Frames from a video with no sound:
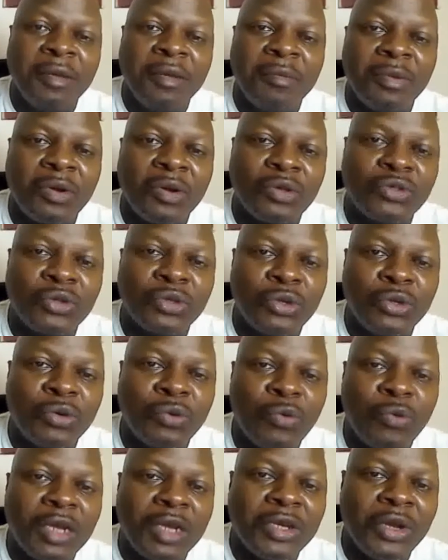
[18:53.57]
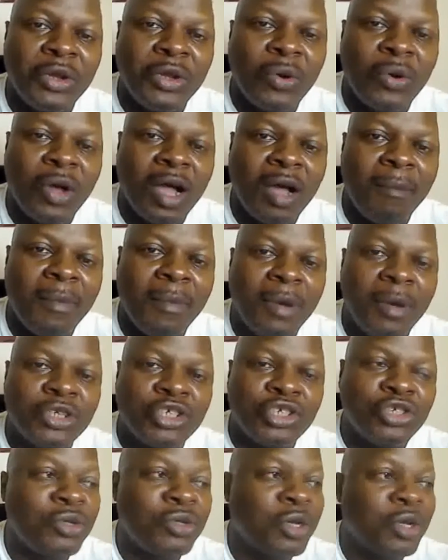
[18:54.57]
because you don't quite know how
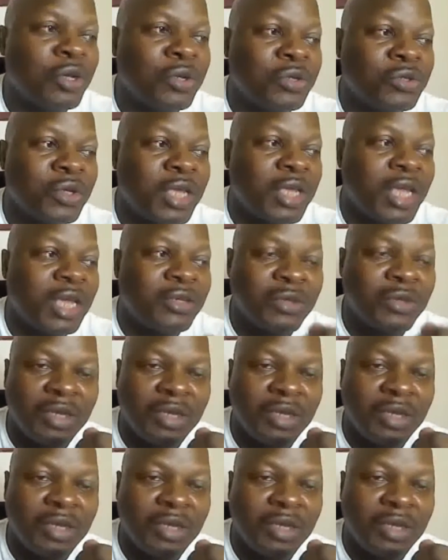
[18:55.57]
much you're going to get.